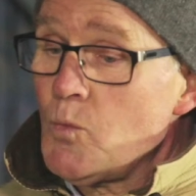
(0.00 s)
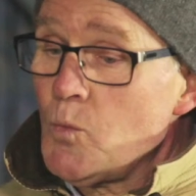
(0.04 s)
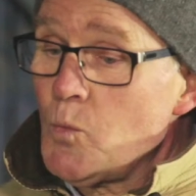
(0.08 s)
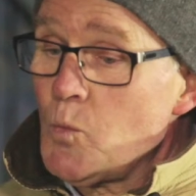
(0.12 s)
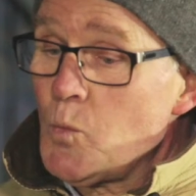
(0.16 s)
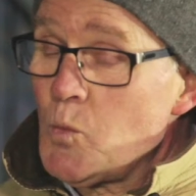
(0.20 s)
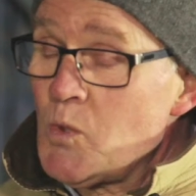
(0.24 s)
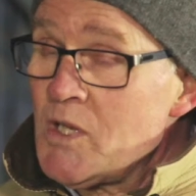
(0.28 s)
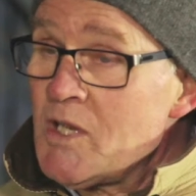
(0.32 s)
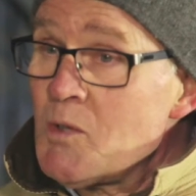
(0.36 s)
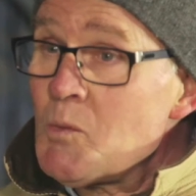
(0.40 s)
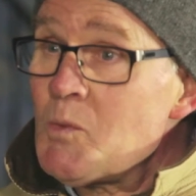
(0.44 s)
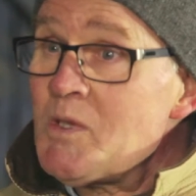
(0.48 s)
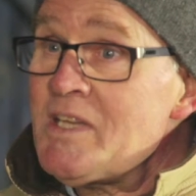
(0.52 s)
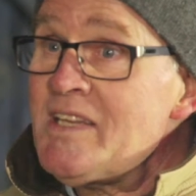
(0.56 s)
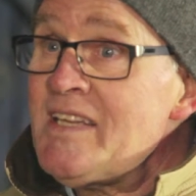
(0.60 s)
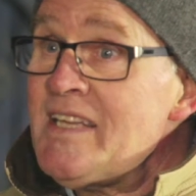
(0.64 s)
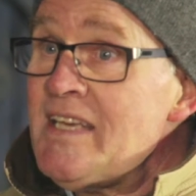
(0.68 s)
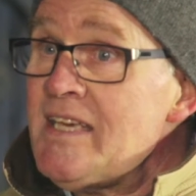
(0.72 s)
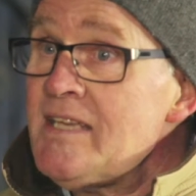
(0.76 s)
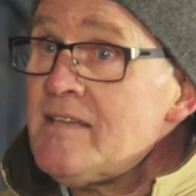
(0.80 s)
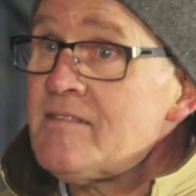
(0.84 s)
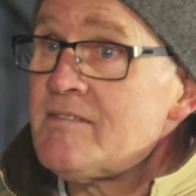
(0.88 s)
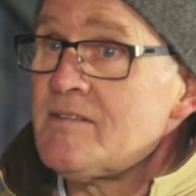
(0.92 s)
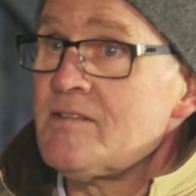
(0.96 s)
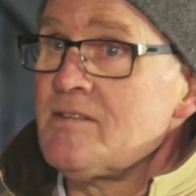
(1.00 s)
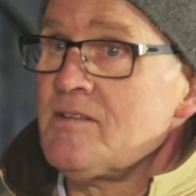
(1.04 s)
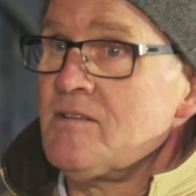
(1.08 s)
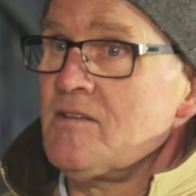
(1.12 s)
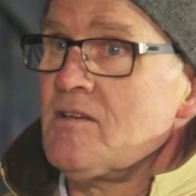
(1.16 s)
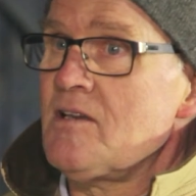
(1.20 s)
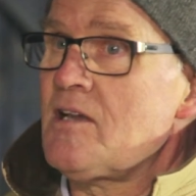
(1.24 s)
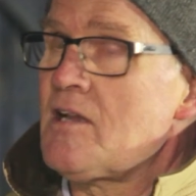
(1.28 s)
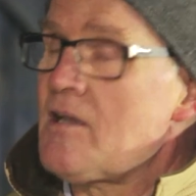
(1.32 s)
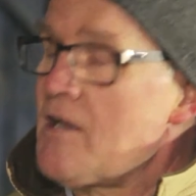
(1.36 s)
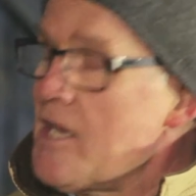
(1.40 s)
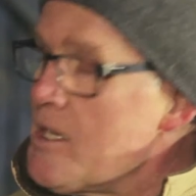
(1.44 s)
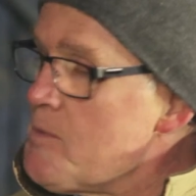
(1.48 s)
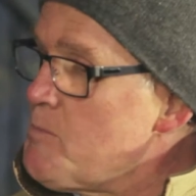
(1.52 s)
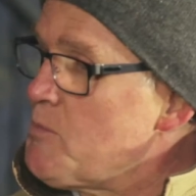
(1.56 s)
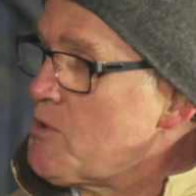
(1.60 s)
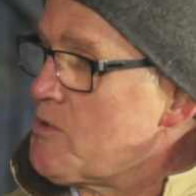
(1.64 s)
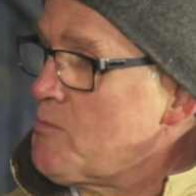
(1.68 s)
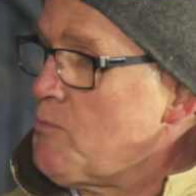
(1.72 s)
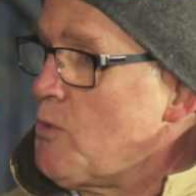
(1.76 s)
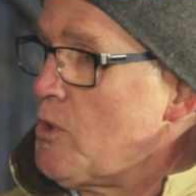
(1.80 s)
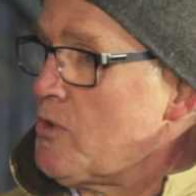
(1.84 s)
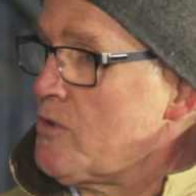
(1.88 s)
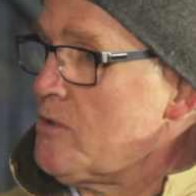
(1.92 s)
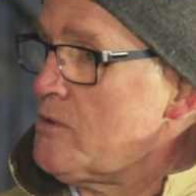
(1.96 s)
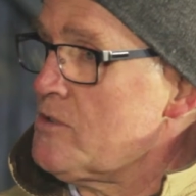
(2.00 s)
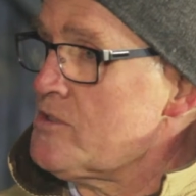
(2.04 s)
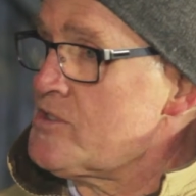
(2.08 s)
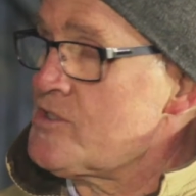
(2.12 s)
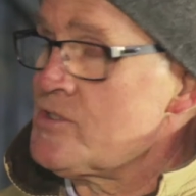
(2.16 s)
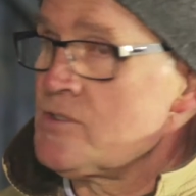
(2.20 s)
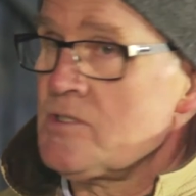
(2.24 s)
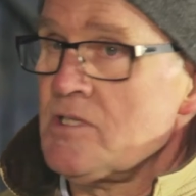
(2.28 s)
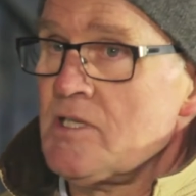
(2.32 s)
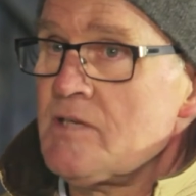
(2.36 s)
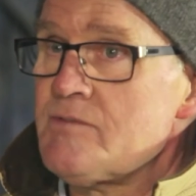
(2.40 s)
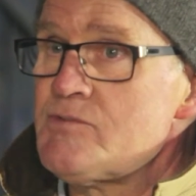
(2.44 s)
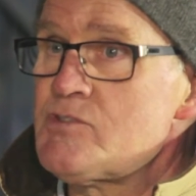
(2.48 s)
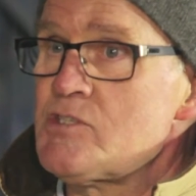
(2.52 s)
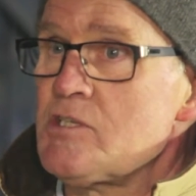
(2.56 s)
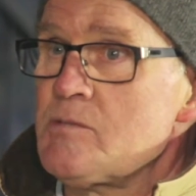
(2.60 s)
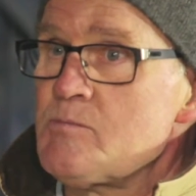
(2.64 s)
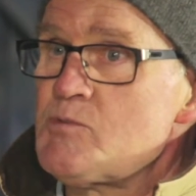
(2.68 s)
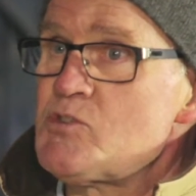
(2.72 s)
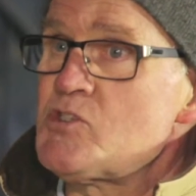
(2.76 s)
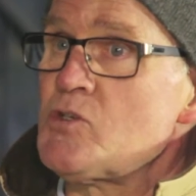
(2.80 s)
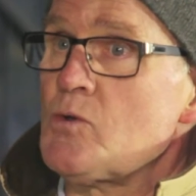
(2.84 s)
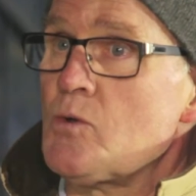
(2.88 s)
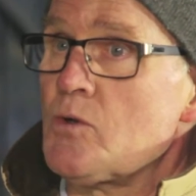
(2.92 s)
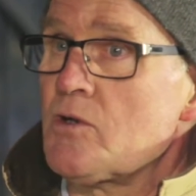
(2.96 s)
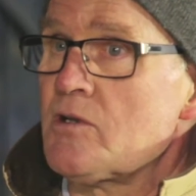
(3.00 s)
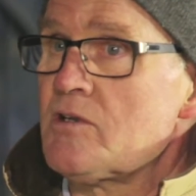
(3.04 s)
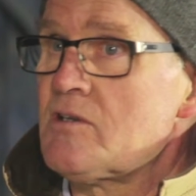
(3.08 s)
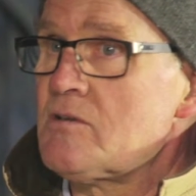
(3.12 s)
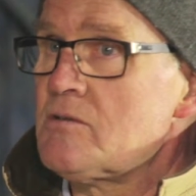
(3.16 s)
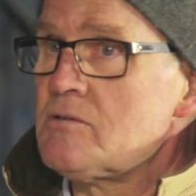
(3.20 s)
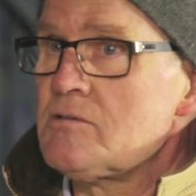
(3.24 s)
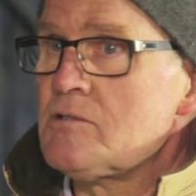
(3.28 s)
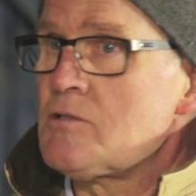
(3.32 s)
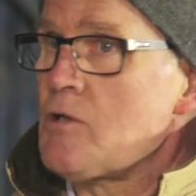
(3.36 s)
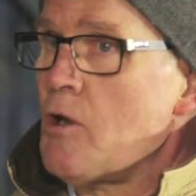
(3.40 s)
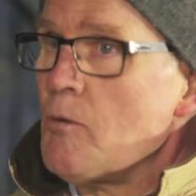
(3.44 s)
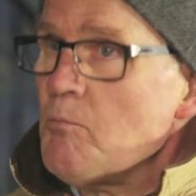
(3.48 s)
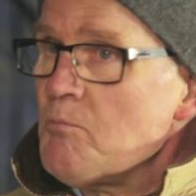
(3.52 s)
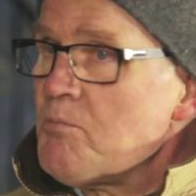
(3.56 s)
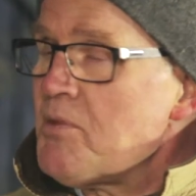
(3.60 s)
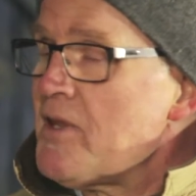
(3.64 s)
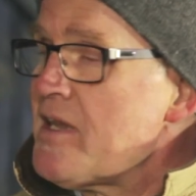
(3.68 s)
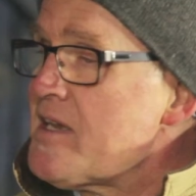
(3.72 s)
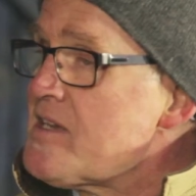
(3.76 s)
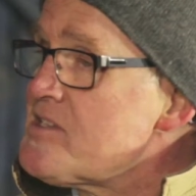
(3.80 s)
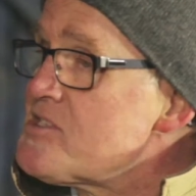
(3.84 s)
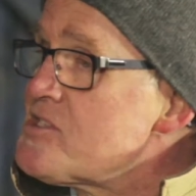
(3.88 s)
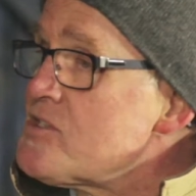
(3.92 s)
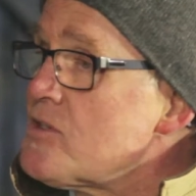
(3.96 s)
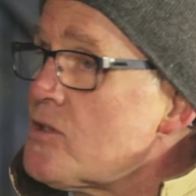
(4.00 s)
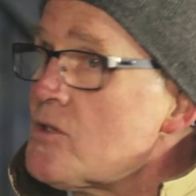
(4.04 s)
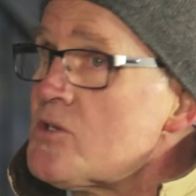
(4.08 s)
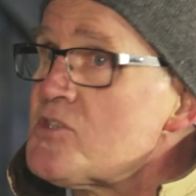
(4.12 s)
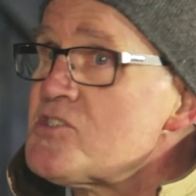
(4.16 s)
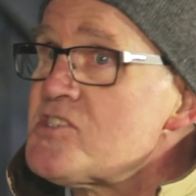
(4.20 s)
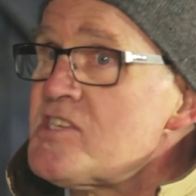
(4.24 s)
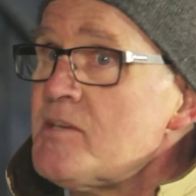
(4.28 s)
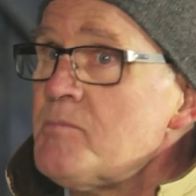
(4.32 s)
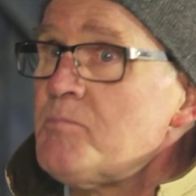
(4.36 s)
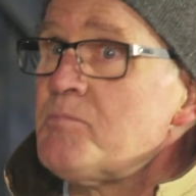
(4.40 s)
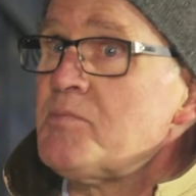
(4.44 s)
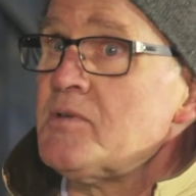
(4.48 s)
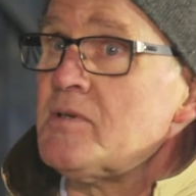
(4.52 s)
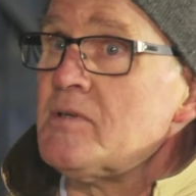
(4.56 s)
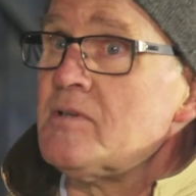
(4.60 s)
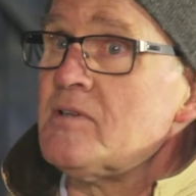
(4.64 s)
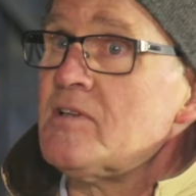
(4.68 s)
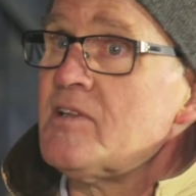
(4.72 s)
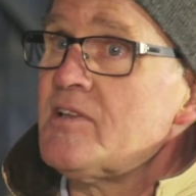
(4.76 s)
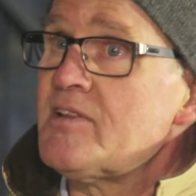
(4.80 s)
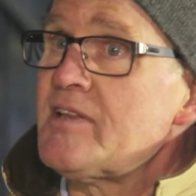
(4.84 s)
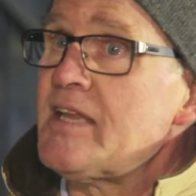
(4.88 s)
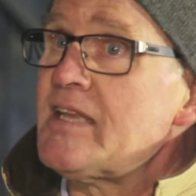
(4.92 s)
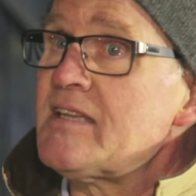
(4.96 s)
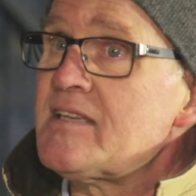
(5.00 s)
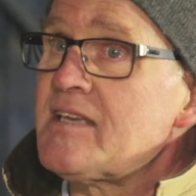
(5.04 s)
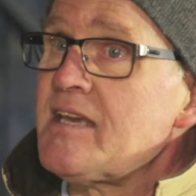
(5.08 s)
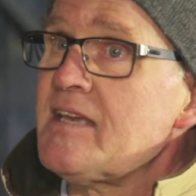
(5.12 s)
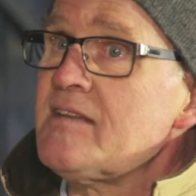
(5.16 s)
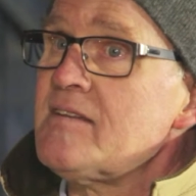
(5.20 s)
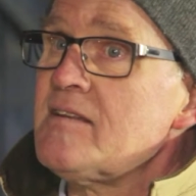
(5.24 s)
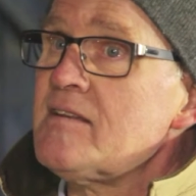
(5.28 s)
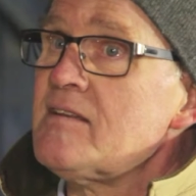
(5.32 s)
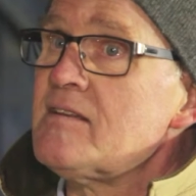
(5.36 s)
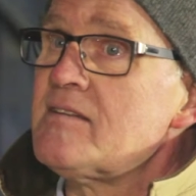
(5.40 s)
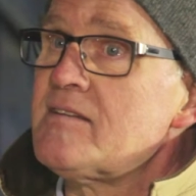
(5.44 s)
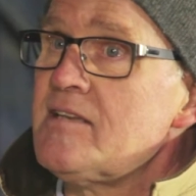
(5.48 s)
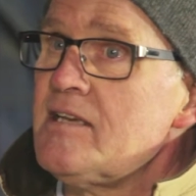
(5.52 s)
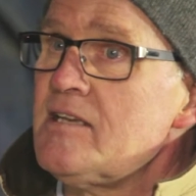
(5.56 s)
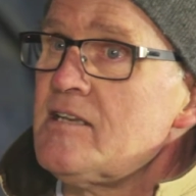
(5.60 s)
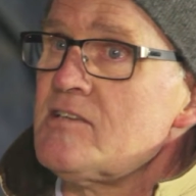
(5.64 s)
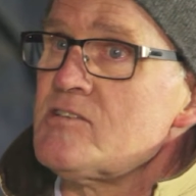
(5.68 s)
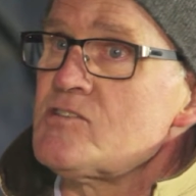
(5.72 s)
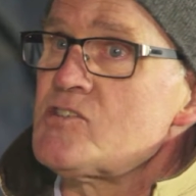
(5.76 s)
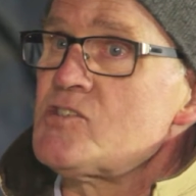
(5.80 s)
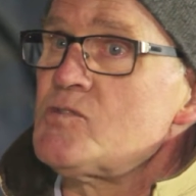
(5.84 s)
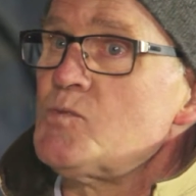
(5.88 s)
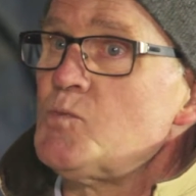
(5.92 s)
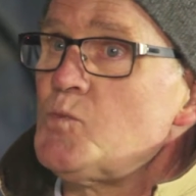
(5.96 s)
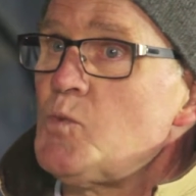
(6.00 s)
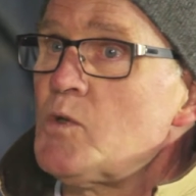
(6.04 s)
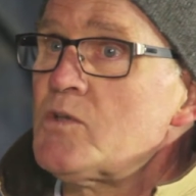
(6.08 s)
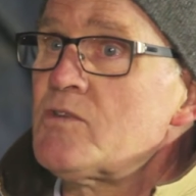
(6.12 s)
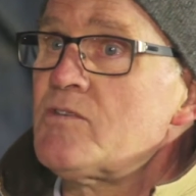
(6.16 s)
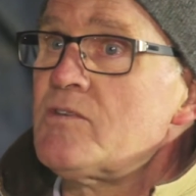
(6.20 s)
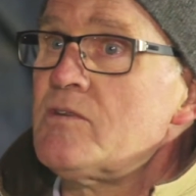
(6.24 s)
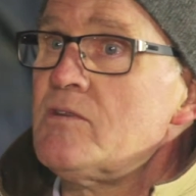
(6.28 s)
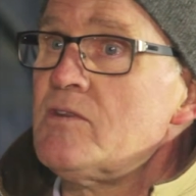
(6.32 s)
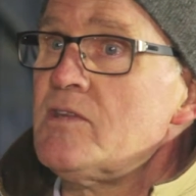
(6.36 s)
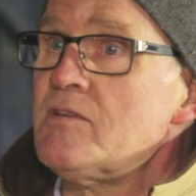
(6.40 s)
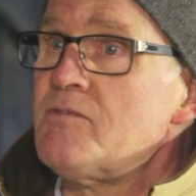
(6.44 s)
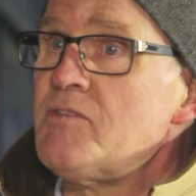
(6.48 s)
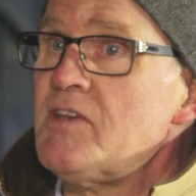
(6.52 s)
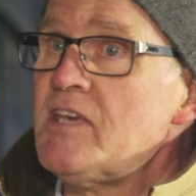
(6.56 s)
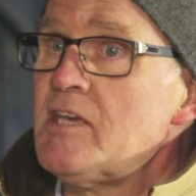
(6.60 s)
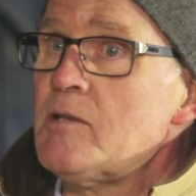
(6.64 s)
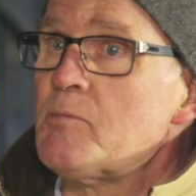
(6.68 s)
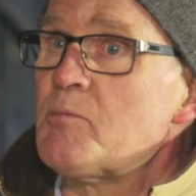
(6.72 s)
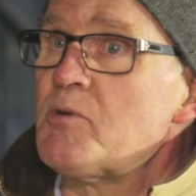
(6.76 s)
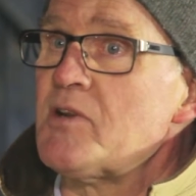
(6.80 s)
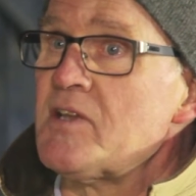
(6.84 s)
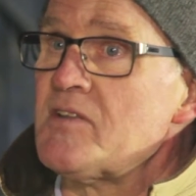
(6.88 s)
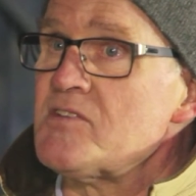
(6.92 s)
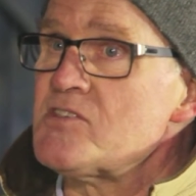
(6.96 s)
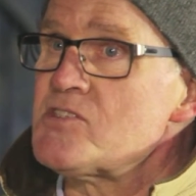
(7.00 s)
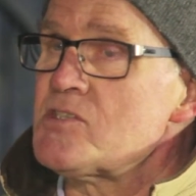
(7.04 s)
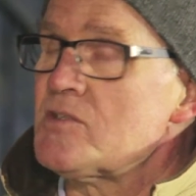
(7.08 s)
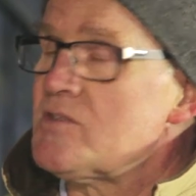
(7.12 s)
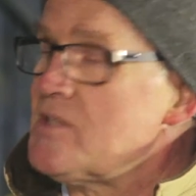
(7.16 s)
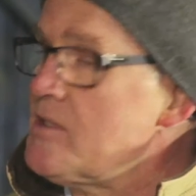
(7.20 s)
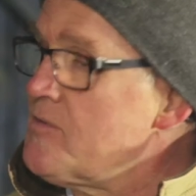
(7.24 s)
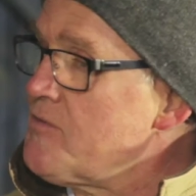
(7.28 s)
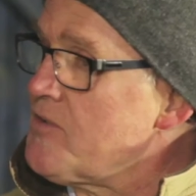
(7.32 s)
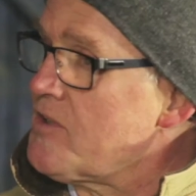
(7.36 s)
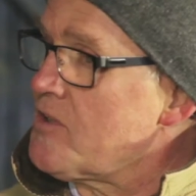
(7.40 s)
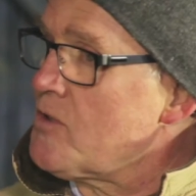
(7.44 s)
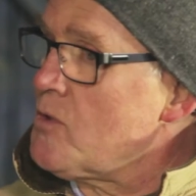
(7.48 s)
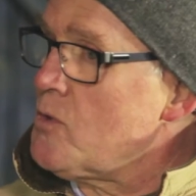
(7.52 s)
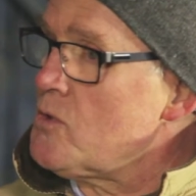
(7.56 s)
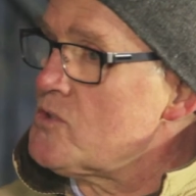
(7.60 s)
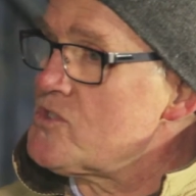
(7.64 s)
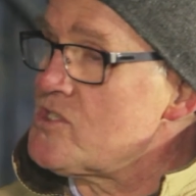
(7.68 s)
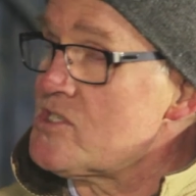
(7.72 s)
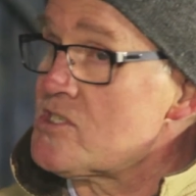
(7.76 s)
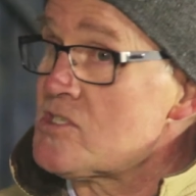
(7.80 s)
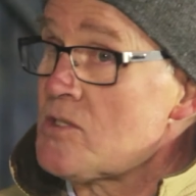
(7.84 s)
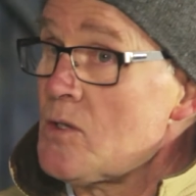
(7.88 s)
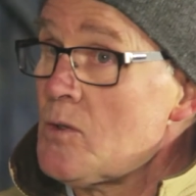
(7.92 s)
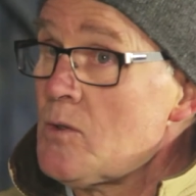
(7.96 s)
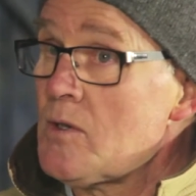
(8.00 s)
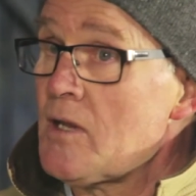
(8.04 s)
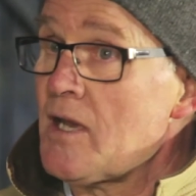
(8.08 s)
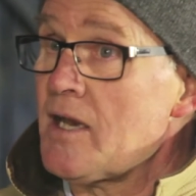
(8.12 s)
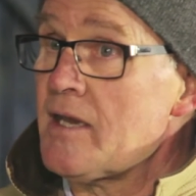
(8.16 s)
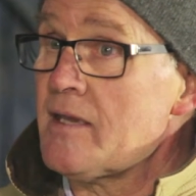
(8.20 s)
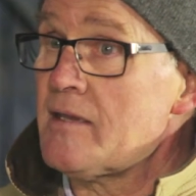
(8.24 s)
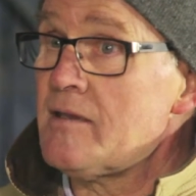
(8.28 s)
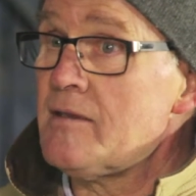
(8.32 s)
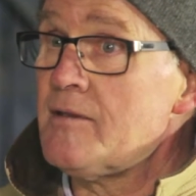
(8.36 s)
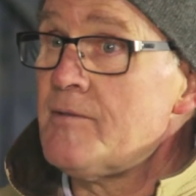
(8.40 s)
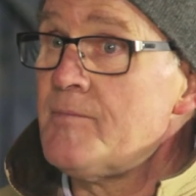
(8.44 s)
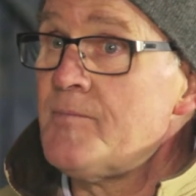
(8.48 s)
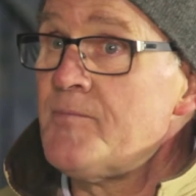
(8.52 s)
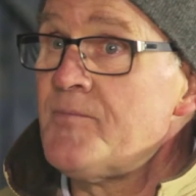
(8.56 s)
We need climate models of some sort, complex or simple, that can tell us what the fingerprints of different causes look like.